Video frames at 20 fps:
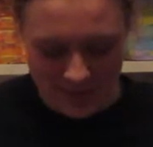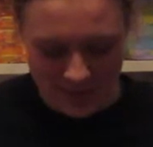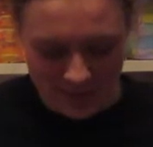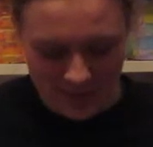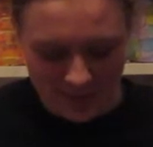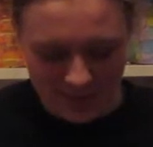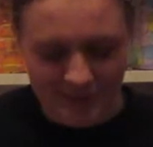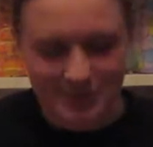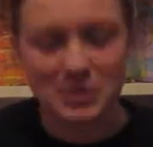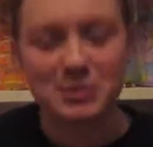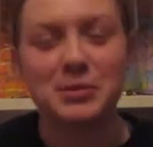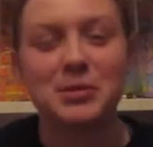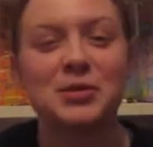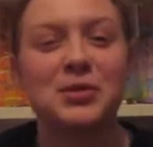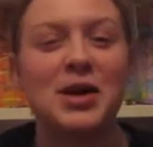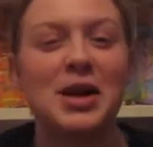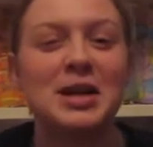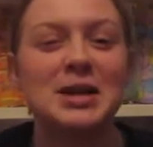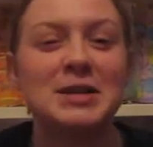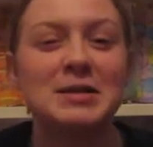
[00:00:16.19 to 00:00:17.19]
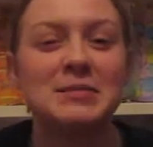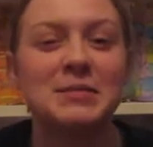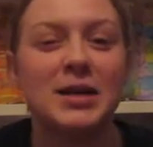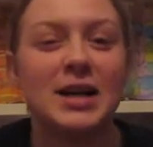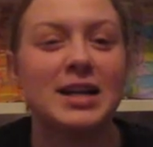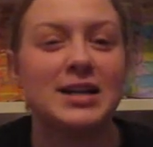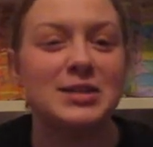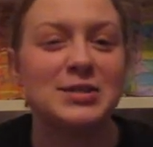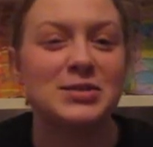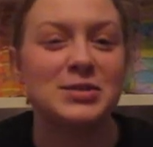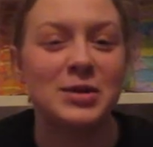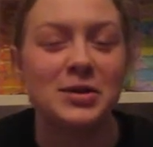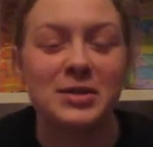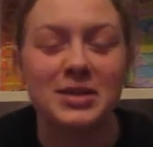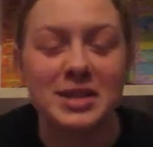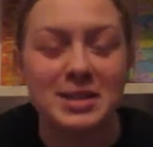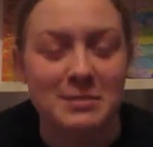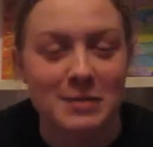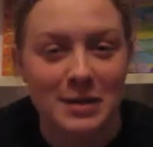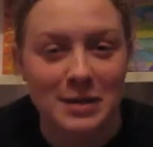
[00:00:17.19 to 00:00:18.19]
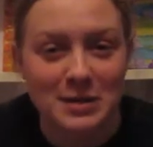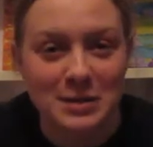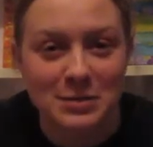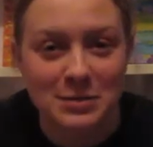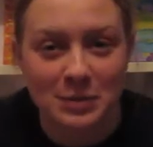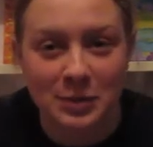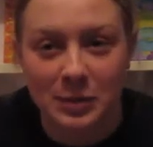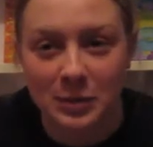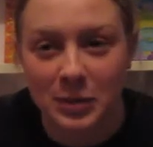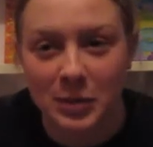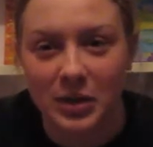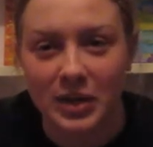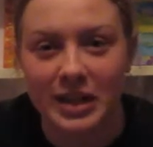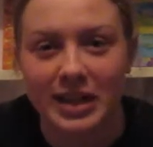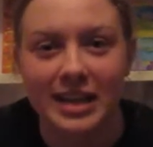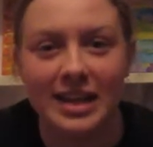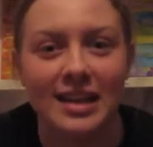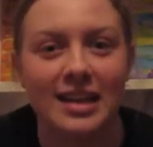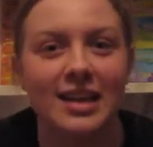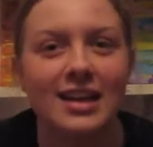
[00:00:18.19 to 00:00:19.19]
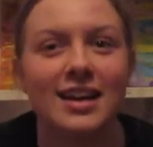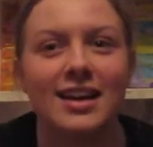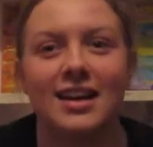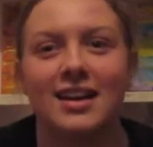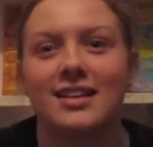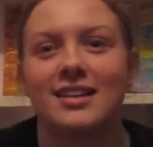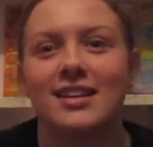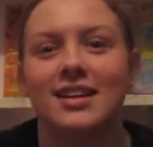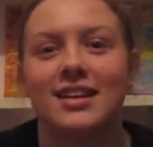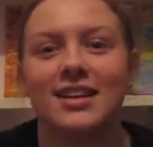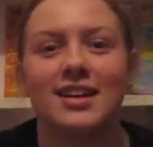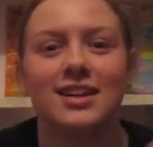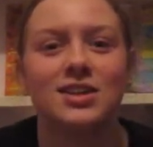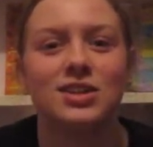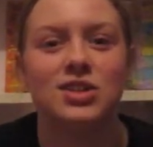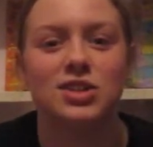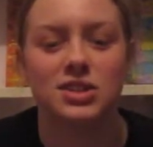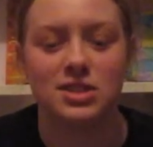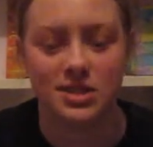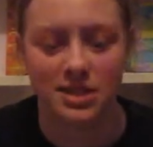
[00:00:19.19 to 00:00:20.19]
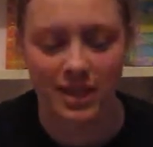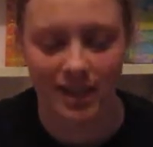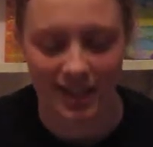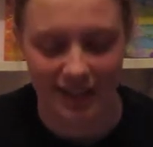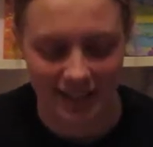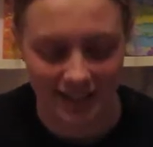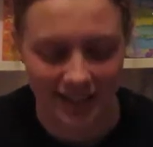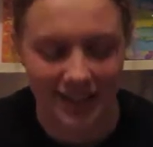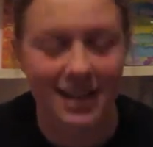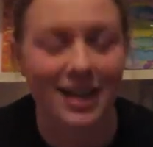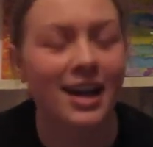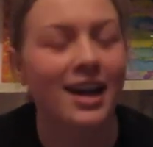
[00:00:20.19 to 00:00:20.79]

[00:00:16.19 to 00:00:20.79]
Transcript: They seem to be random and I don't expect to film one and then I am just like,